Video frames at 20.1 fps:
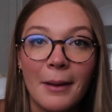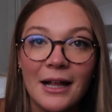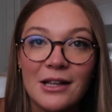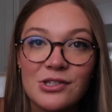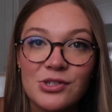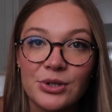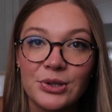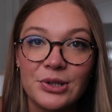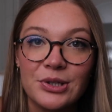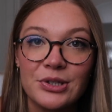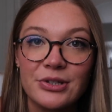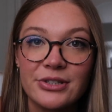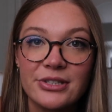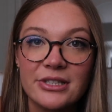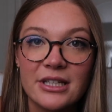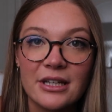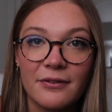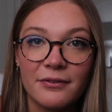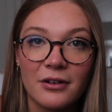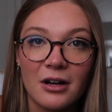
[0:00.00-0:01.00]

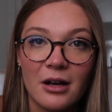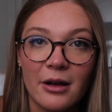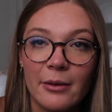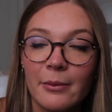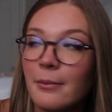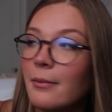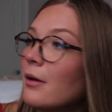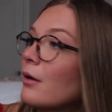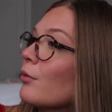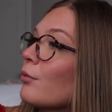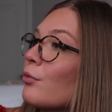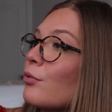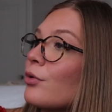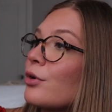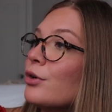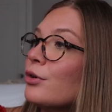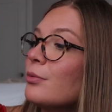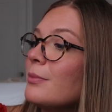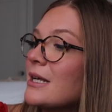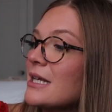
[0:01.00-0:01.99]
pencils from
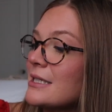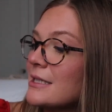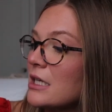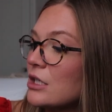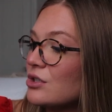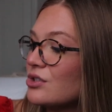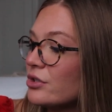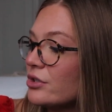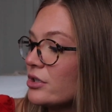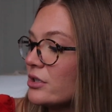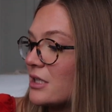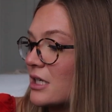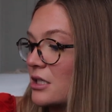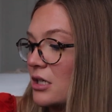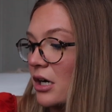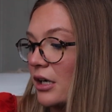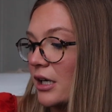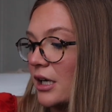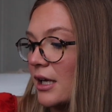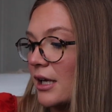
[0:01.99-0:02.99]
Room Essentials at
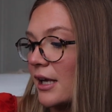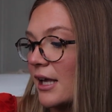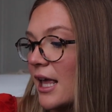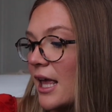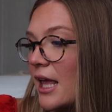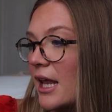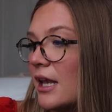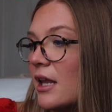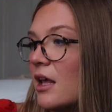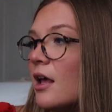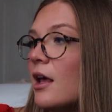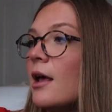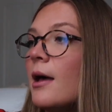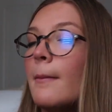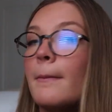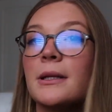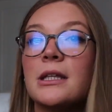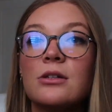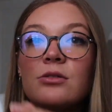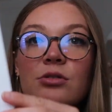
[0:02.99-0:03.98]
Target again,
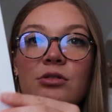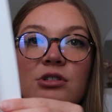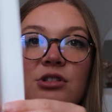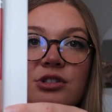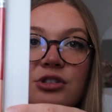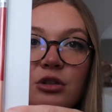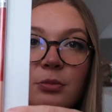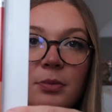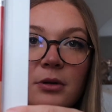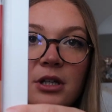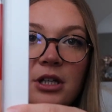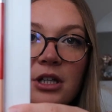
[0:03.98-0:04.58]
but these are just super